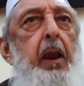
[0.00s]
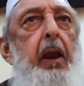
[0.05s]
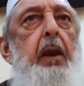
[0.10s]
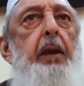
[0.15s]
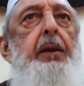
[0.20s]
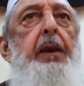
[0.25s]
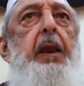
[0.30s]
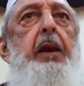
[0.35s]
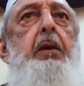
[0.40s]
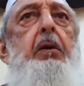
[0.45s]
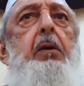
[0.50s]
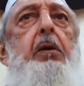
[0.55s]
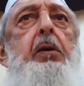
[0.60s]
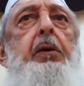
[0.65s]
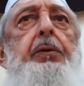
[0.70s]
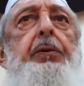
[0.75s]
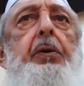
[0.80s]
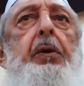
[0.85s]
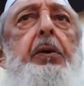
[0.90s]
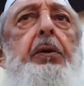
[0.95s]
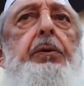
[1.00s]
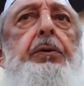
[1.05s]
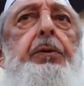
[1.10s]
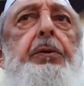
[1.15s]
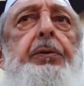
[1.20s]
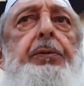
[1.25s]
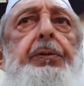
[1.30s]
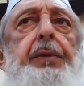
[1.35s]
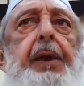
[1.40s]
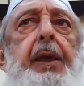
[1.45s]
It then goes on
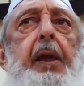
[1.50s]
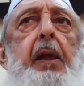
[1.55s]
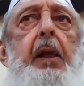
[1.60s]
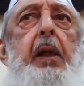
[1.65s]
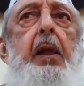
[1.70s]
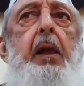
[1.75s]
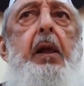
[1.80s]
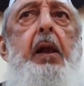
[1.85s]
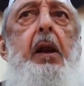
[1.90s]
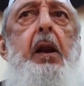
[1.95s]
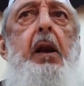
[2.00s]
to say,